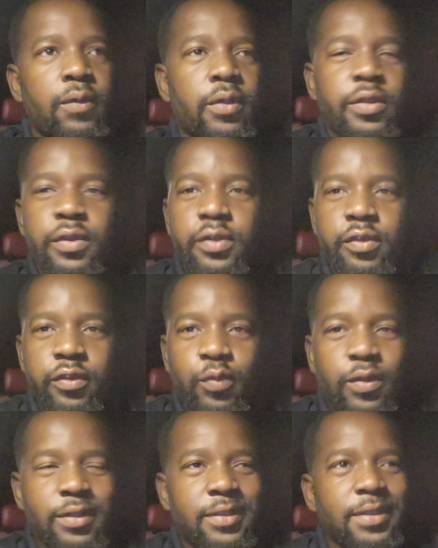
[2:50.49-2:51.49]
Or do you
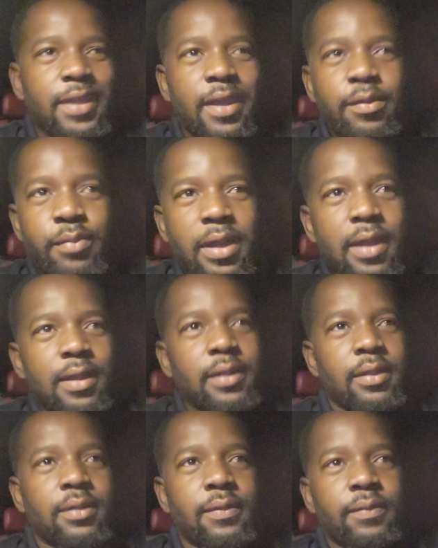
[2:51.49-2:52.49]
just want to skate by?
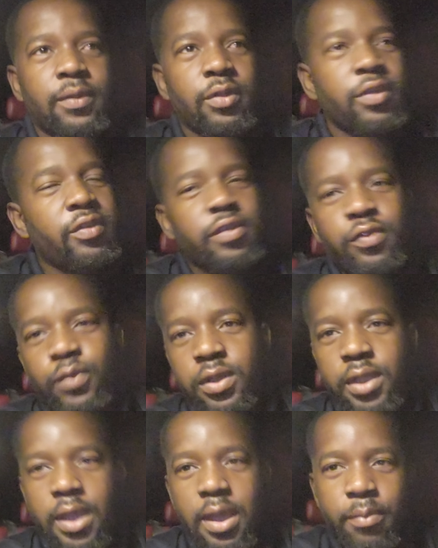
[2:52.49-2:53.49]
Do you just
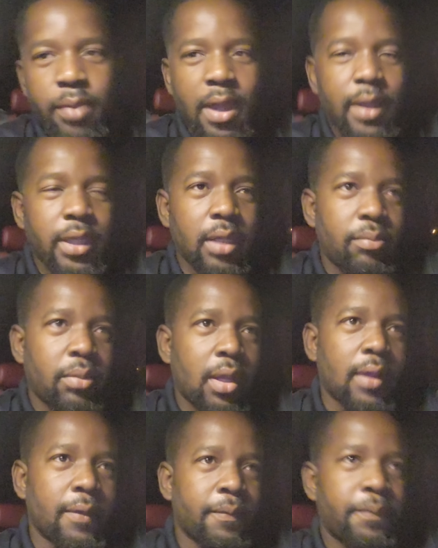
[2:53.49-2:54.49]
want to get by, getting
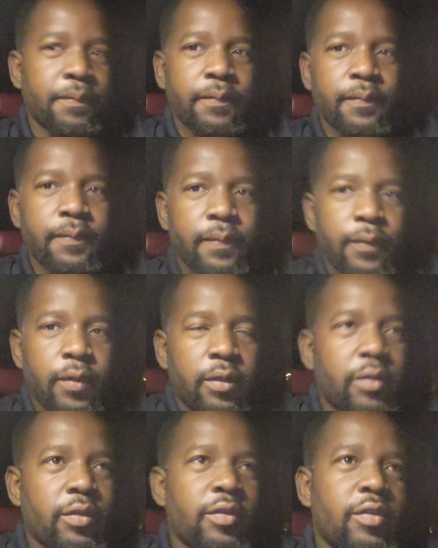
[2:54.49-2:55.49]
by?
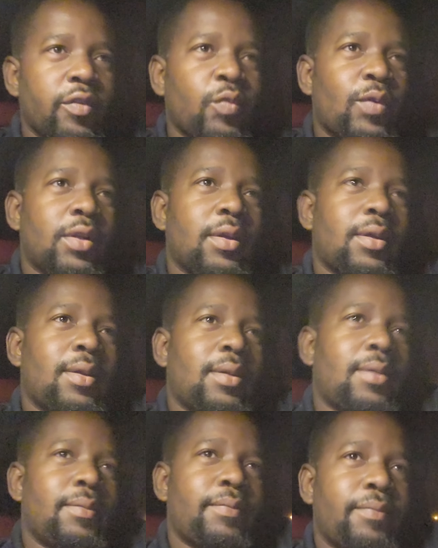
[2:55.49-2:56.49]
you just want to
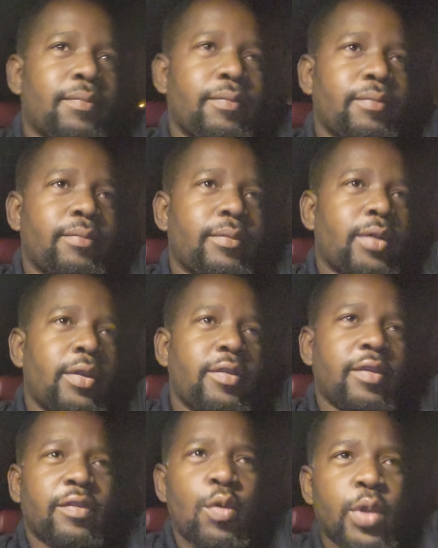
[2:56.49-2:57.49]
um are
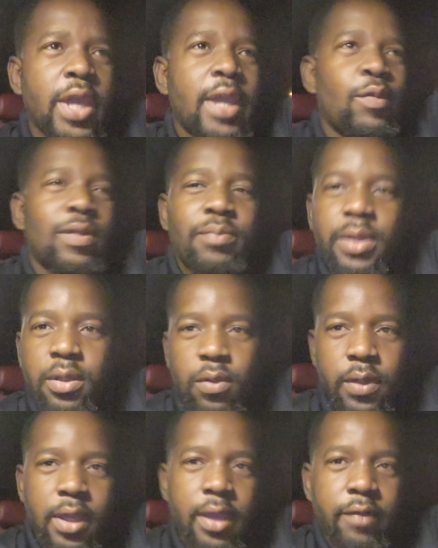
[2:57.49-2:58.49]
you just okay with being
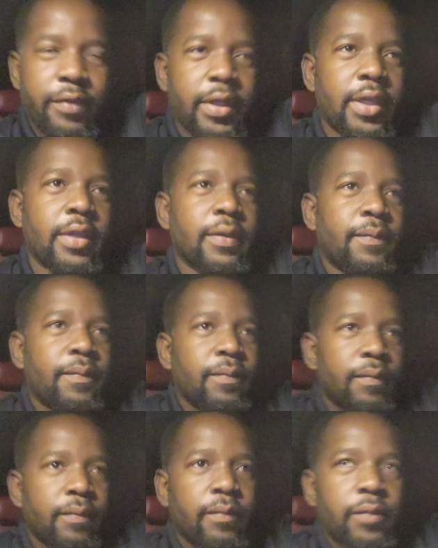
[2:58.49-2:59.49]
okay every day
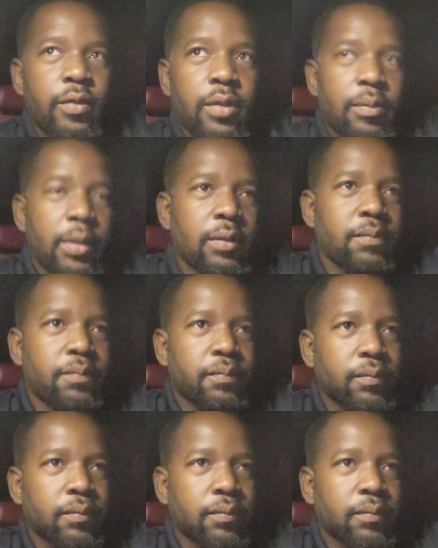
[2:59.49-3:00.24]
you know what i mean